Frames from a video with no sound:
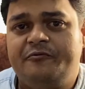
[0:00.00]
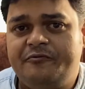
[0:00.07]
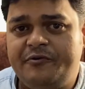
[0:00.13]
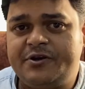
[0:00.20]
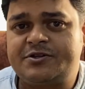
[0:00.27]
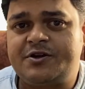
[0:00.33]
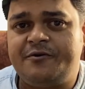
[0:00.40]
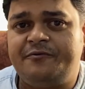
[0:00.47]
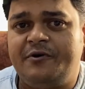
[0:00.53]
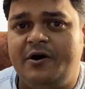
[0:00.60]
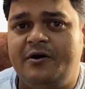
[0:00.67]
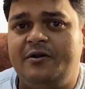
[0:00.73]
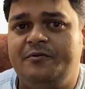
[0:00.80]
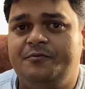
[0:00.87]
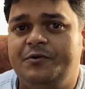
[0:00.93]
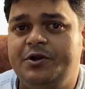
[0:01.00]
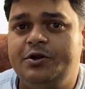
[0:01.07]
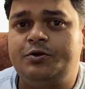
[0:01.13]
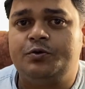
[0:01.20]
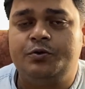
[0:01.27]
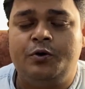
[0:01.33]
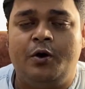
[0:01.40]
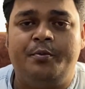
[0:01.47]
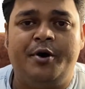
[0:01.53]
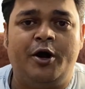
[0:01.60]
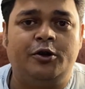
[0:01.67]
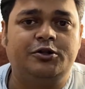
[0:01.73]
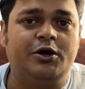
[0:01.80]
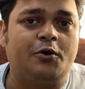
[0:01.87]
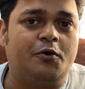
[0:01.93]
First of all, we need to know
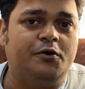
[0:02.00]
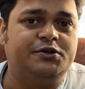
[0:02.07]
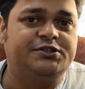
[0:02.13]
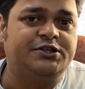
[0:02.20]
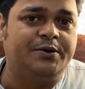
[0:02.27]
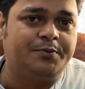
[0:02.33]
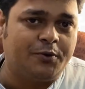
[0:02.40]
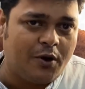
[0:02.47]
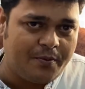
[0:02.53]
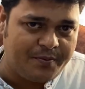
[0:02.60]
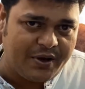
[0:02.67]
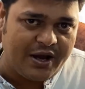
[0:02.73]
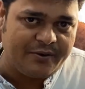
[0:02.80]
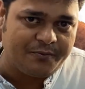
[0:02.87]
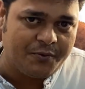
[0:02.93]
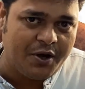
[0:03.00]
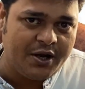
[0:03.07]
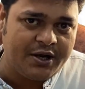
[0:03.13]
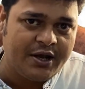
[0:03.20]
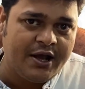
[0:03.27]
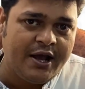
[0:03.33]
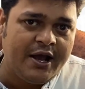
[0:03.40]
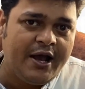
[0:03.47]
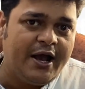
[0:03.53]
about the concept of network,